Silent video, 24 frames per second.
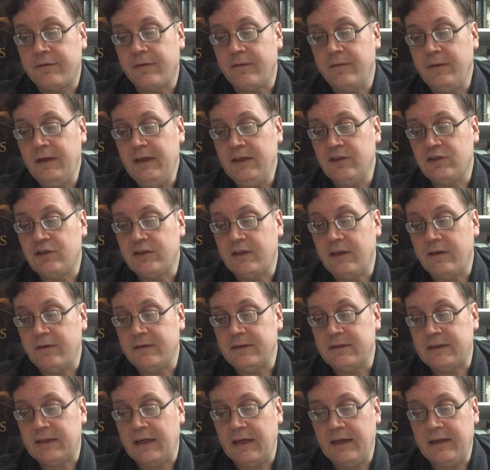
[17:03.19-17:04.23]
from each they
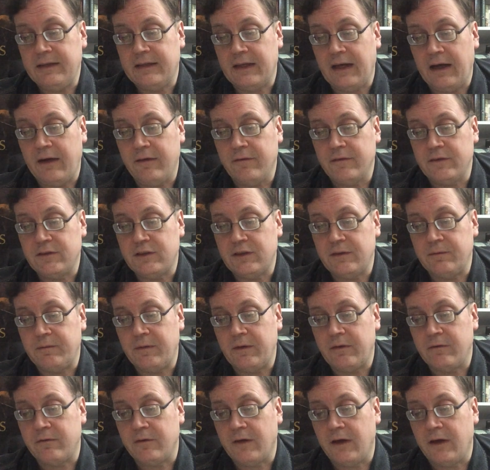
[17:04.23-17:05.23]
would take that which had been